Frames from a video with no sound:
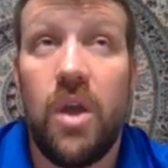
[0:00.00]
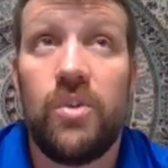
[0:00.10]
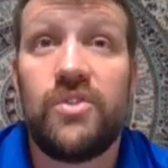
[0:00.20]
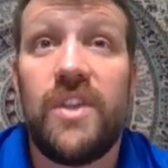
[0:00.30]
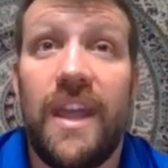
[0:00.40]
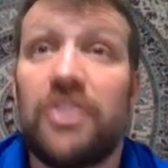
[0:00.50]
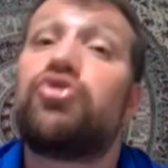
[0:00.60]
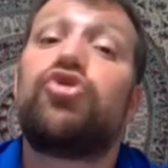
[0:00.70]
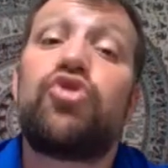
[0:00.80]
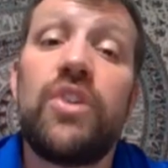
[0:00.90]
we'll say an
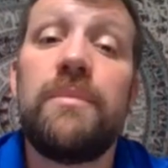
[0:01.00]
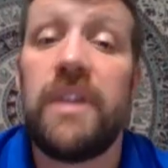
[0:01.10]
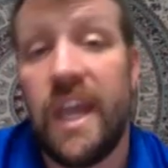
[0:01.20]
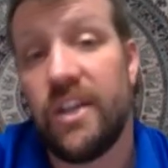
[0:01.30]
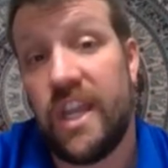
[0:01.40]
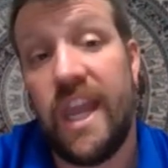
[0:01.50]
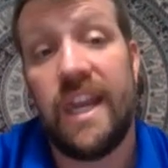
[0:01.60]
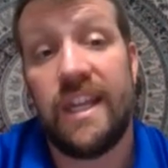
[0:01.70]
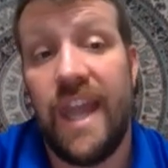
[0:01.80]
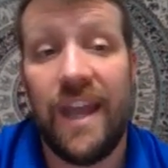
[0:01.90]
extremely
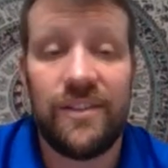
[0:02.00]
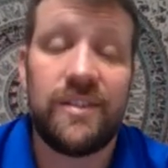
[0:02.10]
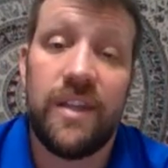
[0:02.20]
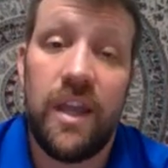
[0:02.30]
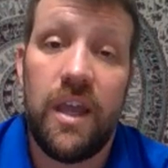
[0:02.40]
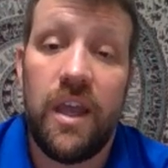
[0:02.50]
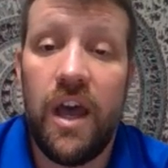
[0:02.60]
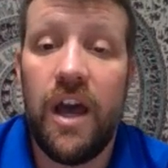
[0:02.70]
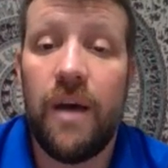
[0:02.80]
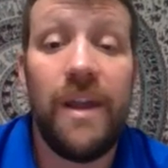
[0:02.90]
educated guess
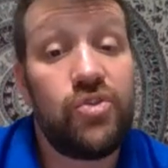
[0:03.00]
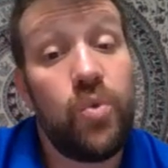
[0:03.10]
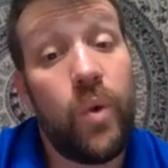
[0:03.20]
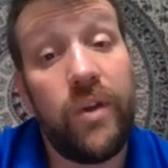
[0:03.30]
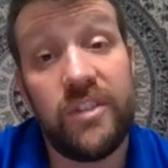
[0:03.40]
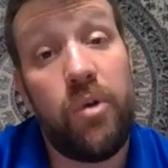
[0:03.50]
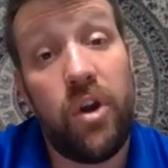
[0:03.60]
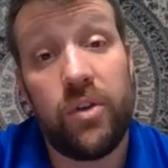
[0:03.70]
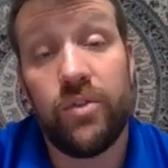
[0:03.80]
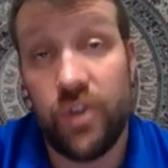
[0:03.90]
as to where these
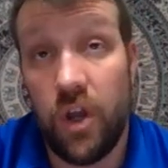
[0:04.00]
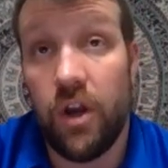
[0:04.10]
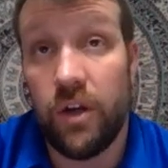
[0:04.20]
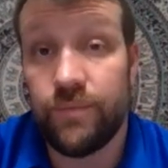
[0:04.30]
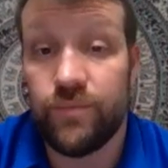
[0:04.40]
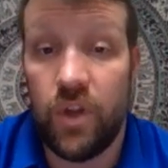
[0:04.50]
particles are.